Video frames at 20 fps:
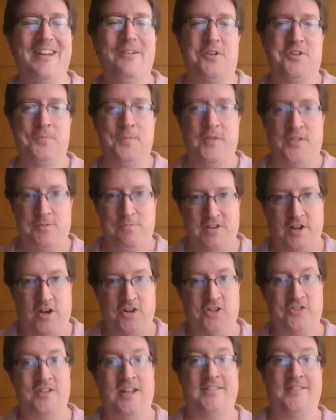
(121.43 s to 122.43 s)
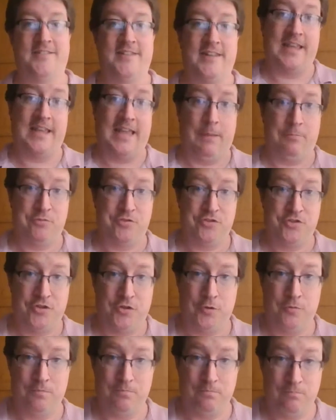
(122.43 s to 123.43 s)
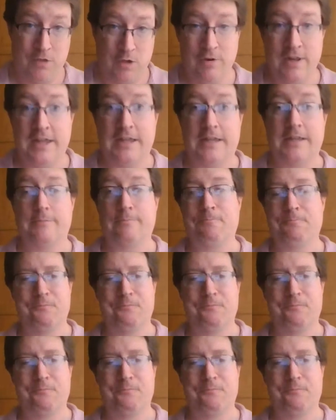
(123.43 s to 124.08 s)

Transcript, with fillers: which meant the production had decamp to Munich.